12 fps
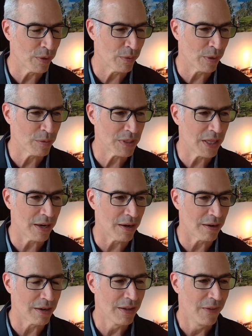when I was
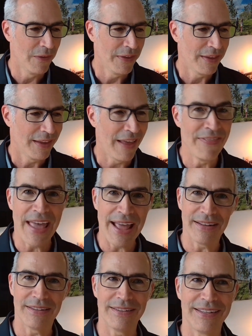there. And
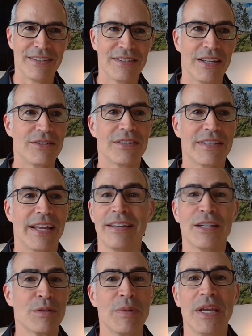that
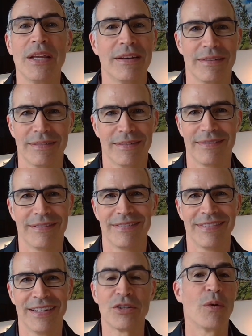doesn't mean
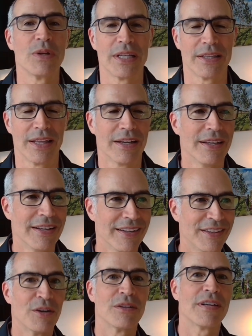it's always like that.
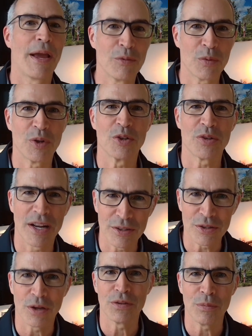There are times where you're trying to
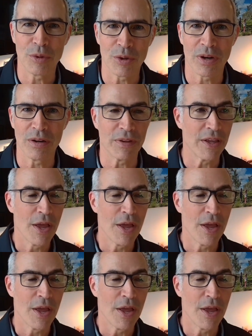solve something creatively.